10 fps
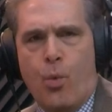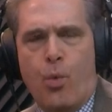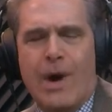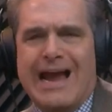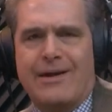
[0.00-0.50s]

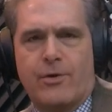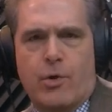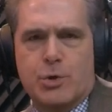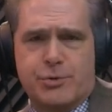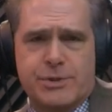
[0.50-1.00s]
Why do
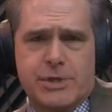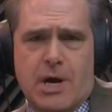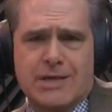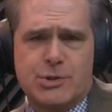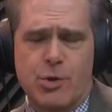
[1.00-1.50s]
groceries
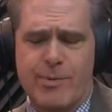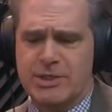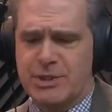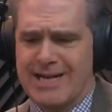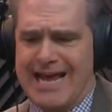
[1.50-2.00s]
cost so
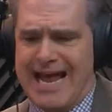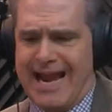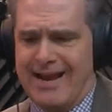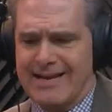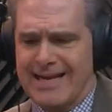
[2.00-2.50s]
much
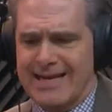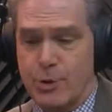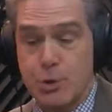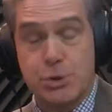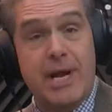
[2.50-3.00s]
today?
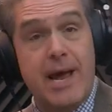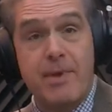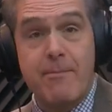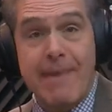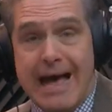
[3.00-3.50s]
And who should I
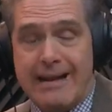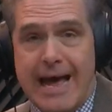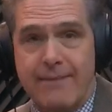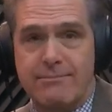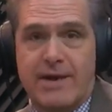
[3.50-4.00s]
be mad
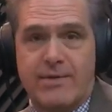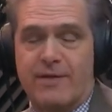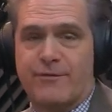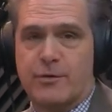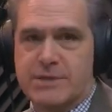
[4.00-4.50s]
at? I've
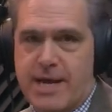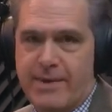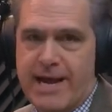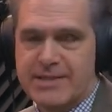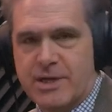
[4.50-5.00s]
got a first
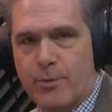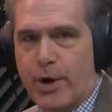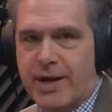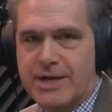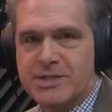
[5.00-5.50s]
time guest, and
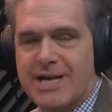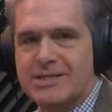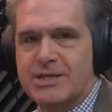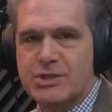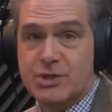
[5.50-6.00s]
we're going to
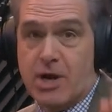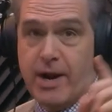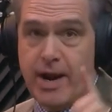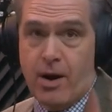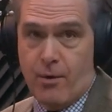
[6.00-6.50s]
discuss it
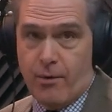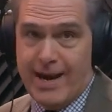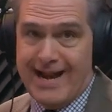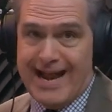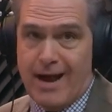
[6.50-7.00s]
starting
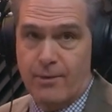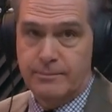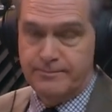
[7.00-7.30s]
right now.